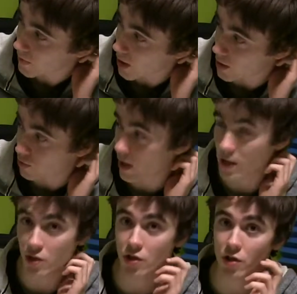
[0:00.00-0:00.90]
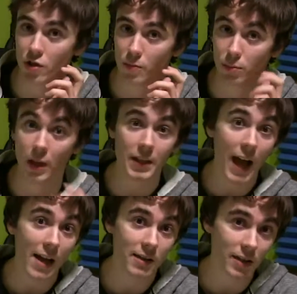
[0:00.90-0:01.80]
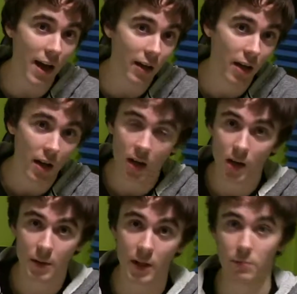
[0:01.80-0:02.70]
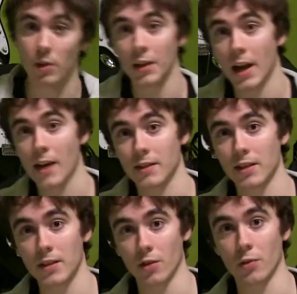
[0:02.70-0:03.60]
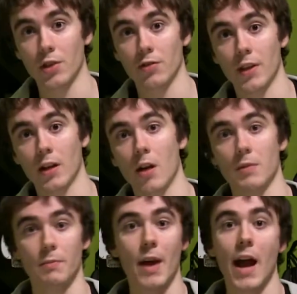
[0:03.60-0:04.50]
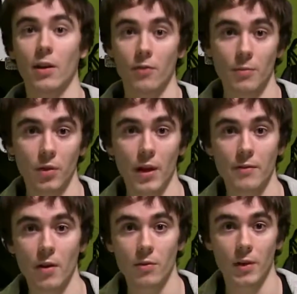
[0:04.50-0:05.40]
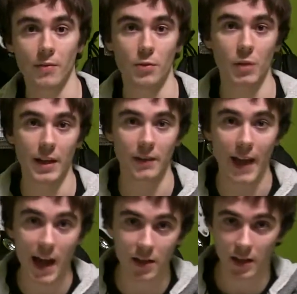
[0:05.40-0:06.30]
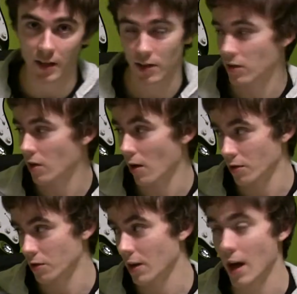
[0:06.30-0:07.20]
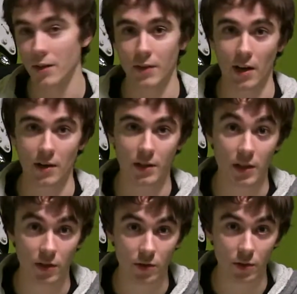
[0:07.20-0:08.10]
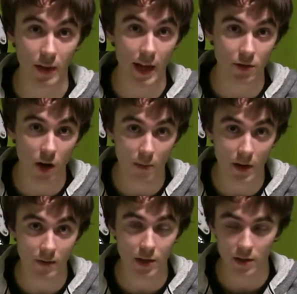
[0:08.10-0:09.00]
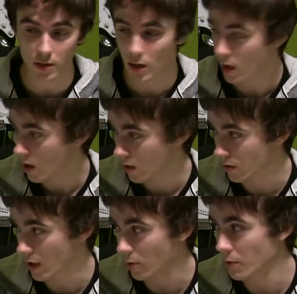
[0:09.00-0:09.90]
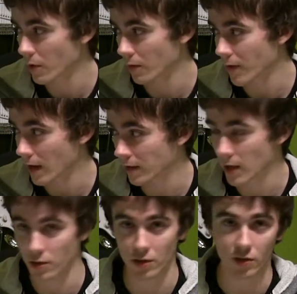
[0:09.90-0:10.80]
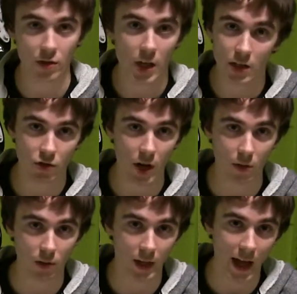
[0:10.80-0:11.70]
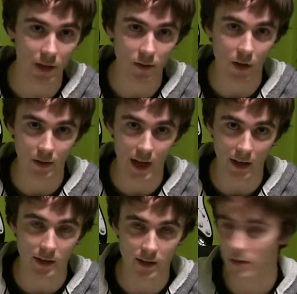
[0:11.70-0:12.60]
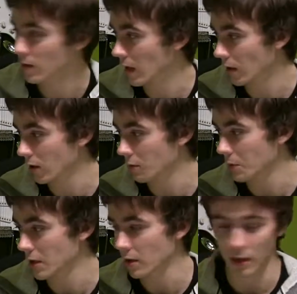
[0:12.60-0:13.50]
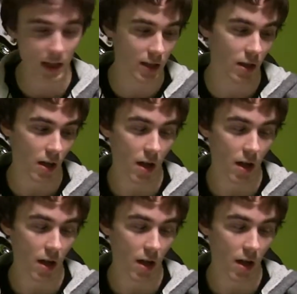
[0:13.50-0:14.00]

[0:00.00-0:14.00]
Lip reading: a dredge Bloodghast deck, because Bloodghast is a creature that comes back from the graveyard whenever you play a land, and this card just kind of guarantees you a land drop every turn. So that could be one effect, and just in general landfall decks it could be good in.